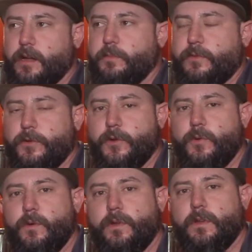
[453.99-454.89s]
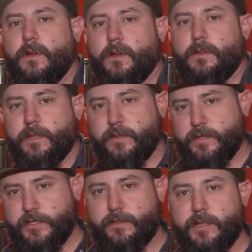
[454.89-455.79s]
come through in the
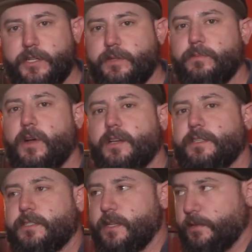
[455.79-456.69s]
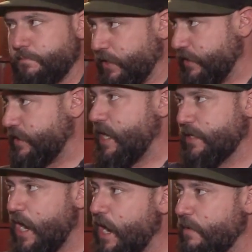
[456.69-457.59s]
distillation process because it has
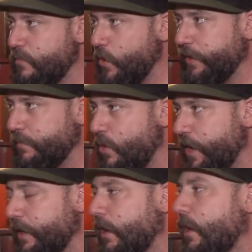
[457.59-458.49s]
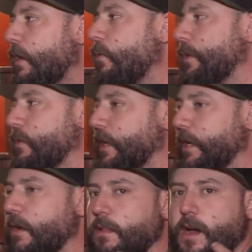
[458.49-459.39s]
a higher boiling point, we don't
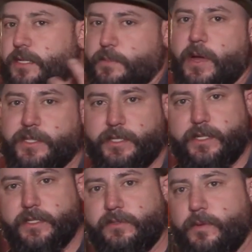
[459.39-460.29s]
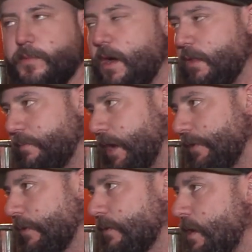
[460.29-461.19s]
get a lot of spiciness from the
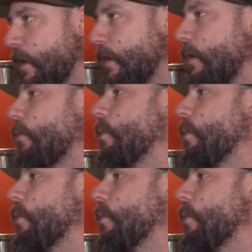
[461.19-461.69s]
jalapeno.